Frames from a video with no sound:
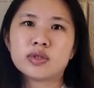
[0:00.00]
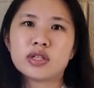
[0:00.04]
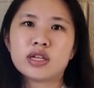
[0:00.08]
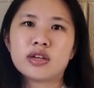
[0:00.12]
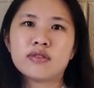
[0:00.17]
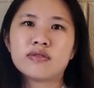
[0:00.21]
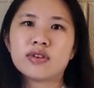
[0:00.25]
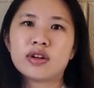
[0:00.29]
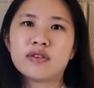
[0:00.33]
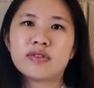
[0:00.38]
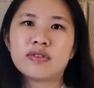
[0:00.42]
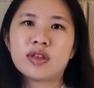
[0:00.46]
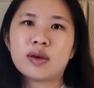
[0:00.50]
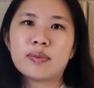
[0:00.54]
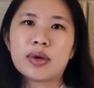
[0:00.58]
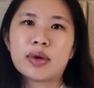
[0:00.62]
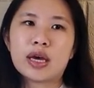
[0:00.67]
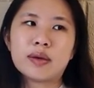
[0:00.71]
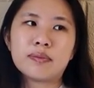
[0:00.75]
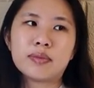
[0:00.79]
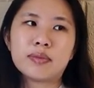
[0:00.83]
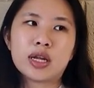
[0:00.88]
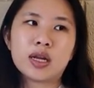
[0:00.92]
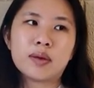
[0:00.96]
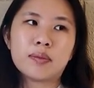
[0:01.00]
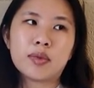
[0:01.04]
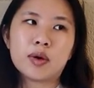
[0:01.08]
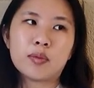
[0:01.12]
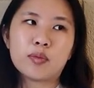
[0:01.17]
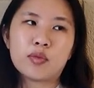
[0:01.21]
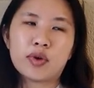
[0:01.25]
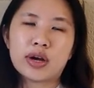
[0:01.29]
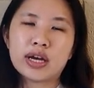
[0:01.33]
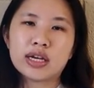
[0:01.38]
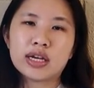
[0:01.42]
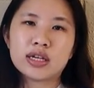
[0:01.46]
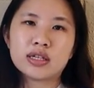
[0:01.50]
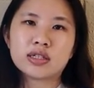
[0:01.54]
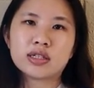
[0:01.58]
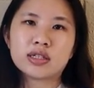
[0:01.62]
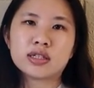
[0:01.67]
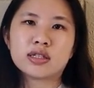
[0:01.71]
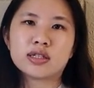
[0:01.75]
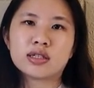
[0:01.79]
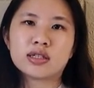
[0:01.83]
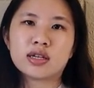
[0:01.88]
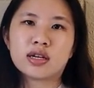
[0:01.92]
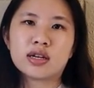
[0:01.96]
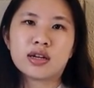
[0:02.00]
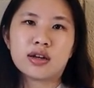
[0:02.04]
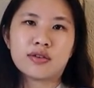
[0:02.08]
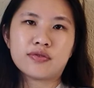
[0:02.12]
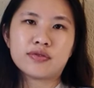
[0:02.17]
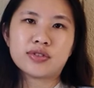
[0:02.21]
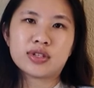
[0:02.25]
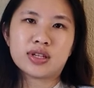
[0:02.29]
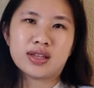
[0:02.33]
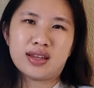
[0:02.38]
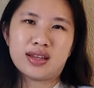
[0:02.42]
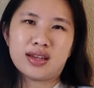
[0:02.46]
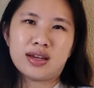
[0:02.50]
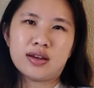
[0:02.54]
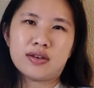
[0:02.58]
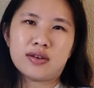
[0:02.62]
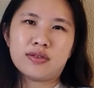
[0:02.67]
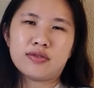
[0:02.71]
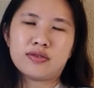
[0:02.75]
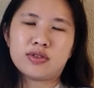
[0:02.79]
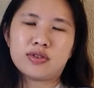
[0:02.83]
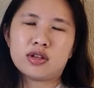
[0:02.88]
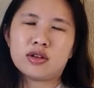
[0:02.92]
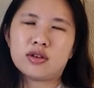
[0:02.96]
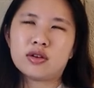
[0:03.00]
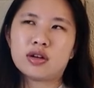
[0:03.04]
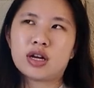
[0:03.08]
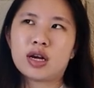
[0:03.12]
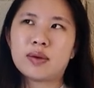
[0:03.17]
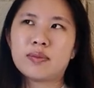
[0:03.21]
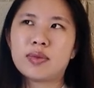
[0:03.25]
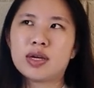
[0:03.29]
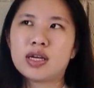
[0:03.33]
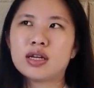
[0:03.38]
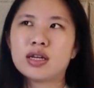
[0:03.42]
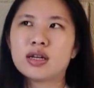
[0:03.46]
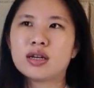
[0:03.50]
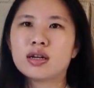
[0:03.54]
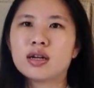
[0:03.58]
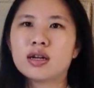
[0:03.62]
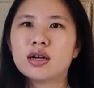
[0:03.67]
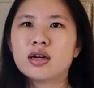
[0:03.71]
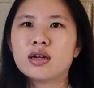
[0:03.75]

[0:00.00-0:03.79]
Even if they pay minimum wage, it's enough to live. You know what I mean?